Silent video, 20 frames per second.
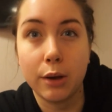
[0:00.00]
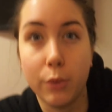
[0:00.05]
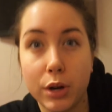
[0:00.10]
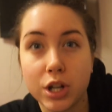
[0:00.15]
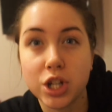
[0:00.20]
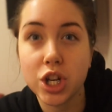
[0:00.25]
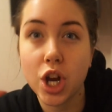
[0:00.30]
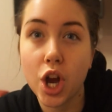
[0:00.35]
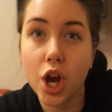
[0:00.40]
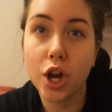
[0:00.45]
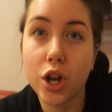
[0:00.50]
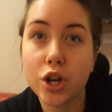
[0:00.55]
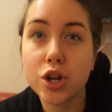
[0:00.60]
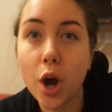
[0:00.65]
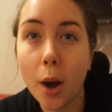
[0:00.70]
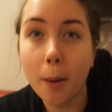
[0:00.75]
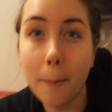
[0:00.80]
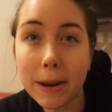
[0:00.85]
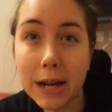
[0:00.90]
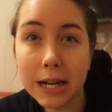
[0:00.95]
which
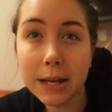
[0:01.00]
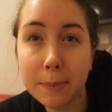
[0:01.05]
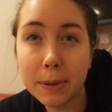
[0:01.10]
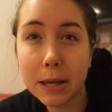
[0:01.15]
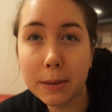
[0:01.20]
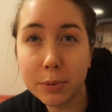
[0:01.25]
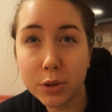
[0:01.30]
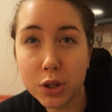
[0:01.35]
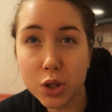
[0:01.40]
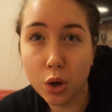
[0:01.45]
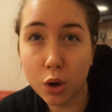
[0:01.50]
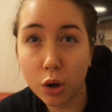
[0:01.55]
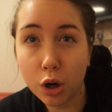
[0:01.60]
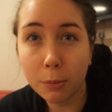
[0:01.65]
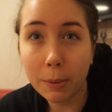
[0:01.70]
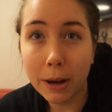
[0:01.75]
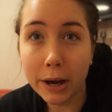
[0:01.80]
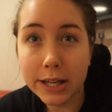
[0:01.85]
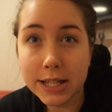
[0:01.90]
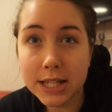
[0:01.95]
not many people talk
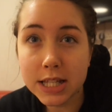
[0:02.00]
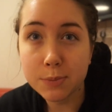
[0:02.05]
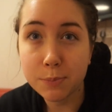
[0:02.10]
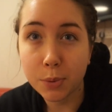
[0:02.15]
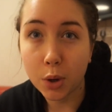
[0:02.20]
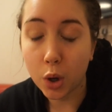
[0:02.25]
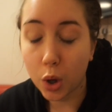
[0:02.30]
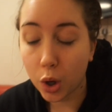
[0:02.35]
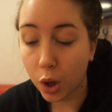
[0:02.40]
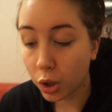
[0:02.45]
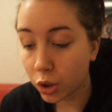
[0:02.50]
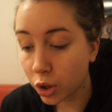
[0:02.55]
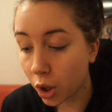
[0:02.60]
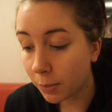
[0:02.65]
about in sport.